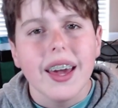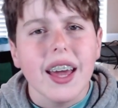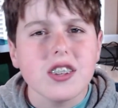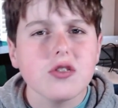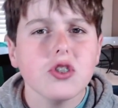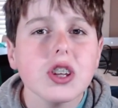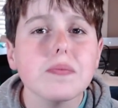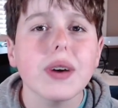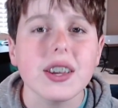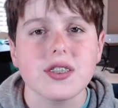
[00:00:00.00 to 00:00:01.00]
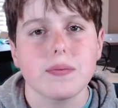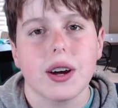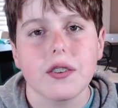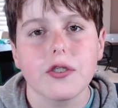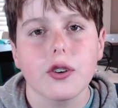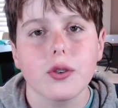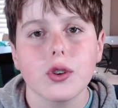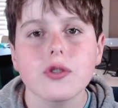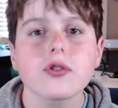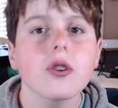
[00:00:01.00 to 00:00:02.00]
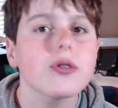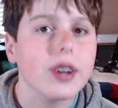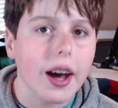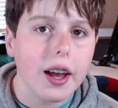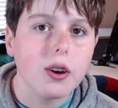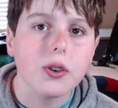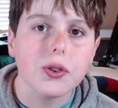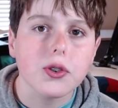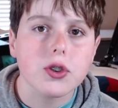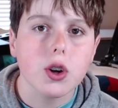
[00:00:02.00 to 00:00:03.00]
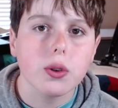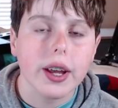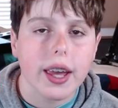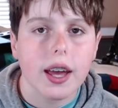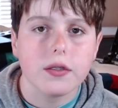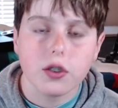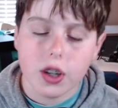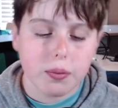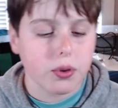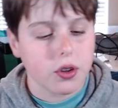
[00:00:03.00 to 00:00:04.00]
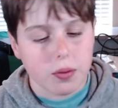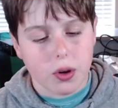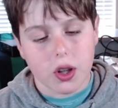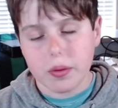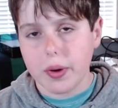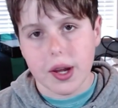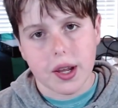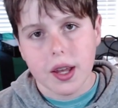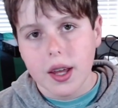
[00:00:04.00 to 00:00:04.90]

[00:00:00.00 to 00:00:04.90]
It's a really basic microphone. There's no dials, there's no like headphone input in the bottom of the mic.